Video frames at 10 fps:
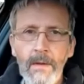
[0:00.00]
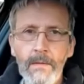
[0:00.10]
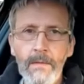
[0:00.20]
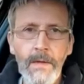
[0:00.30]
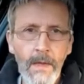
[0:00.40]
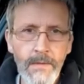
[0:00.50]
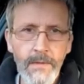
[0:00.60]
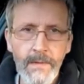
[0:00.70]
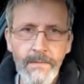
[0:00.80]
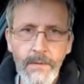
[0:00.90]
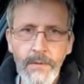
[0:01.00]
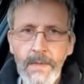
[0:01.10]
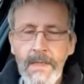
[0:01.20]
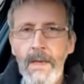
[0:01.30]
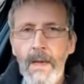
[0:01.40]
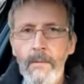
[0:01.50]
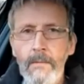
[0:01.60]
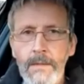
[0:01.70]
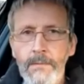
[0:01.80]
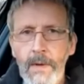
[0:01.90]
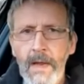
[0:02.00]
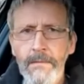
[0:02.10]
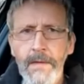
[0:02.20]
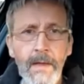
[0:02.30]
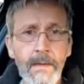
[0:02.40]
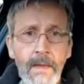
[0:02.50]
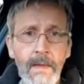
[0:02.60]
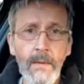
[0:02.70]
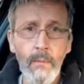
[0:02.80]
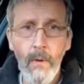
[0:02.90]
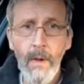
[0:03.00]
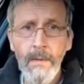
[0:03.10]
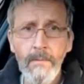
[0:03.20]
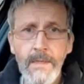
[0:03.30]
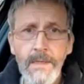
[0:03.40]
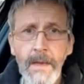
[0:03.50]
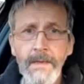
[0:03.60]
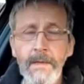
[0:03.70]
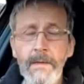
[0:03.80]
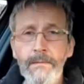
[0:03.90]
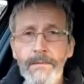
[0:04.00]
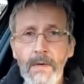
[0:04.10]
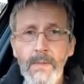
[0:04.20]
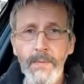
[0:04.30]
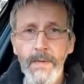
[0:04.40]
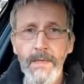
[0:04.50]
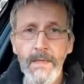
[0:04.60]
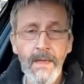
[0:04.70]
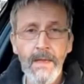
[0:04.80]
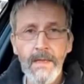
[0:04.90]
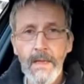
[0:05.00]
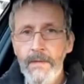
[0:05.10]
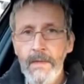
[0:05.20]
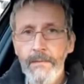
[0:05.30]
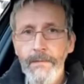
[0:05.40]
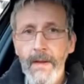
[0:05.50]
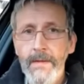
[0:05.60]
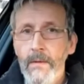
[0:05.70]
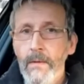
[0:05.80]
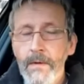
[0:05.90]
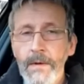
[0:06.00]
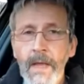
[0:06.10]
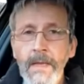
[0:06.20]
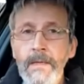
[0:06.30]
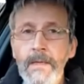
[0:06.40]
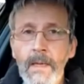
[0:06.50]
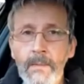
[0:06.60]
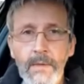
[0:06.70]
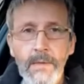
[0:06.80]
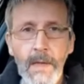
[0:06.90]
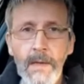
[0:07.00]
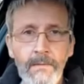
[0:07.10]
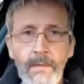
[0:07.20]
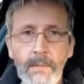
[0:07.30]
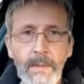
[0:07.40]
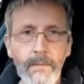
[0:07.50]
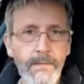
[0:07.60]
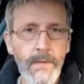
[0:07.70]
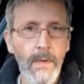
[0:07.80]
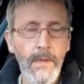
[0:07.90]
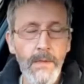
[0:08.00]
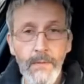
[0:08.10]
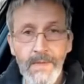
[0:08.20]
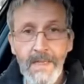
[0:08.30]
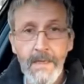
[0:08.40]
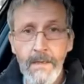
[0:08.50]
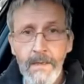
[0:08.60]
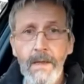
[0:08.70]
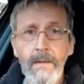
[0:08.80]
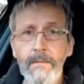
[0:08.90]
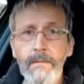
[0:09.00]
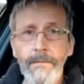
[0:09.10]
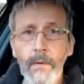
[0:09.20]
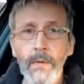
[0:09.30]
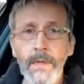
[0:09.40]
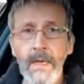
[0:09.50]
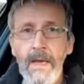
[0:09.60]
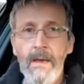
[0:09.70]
of the history of the treaty, how it was arrived at and why it was signed in the first place, given the fact that over 98% of the people of Scotland who didn't have a vote